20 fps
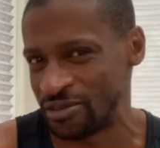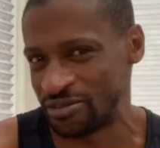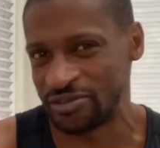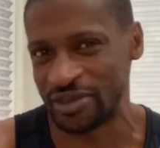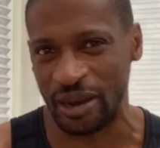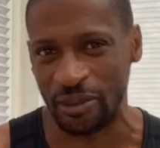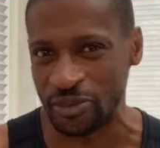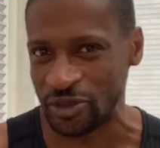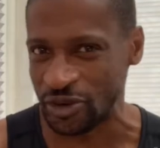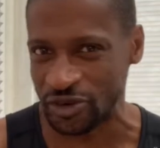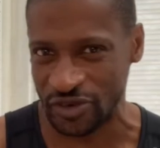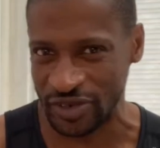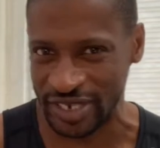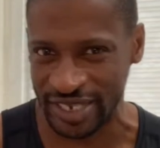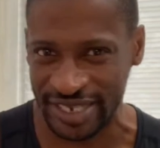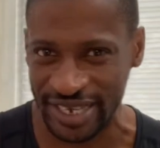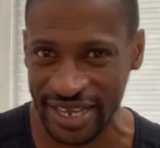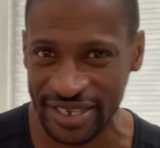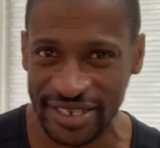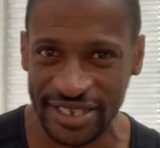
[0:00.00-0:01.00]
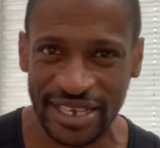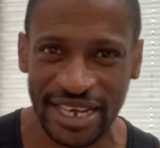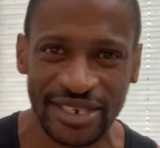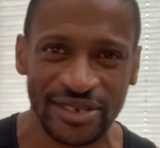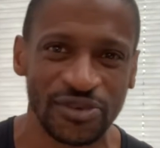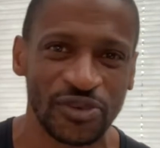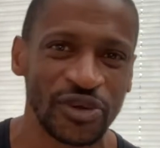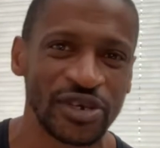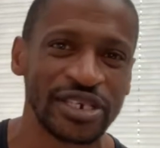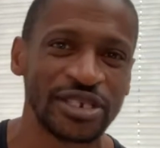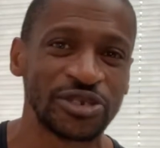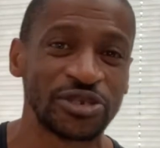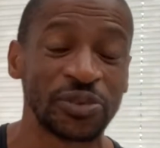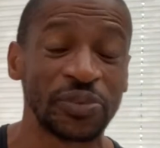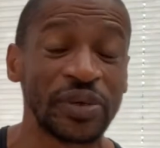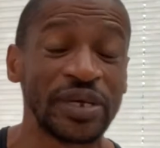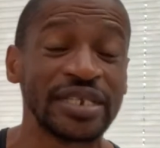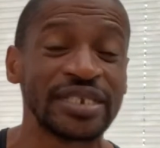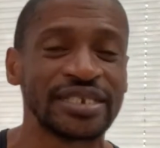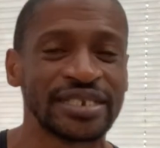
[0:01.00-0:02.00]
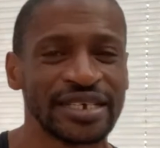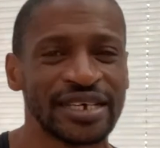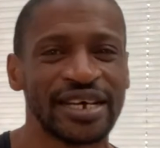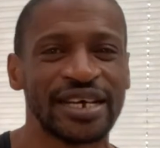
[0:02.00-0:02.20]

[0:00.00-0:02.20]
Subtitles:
I'm not criticizing that one little bit,